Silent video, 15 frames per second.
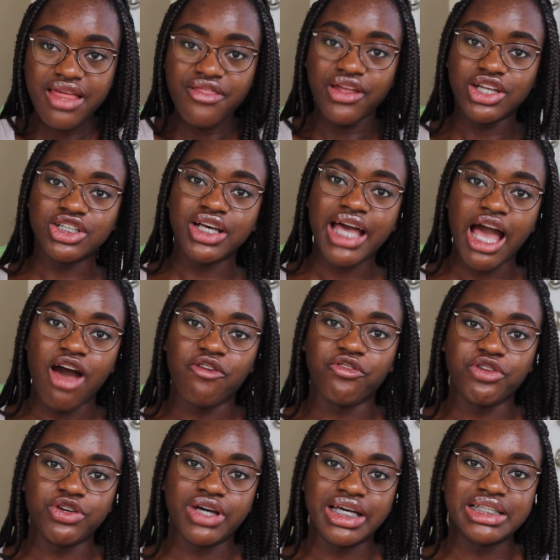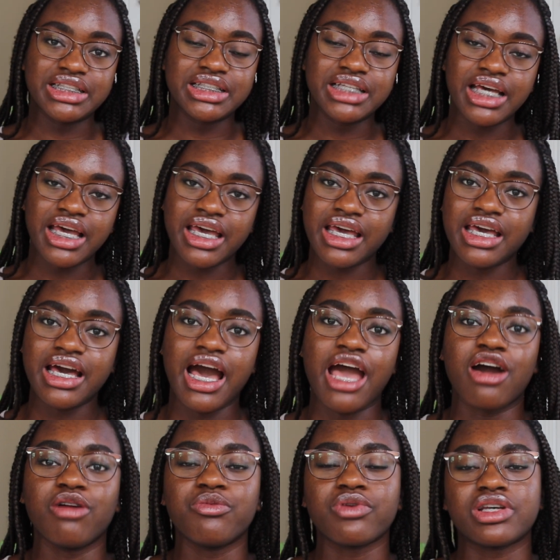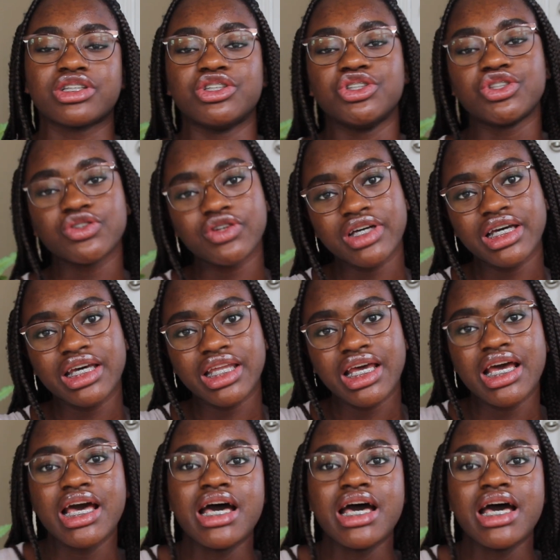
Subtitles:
that is all I have for you guys today. I hope you guys enjoyed.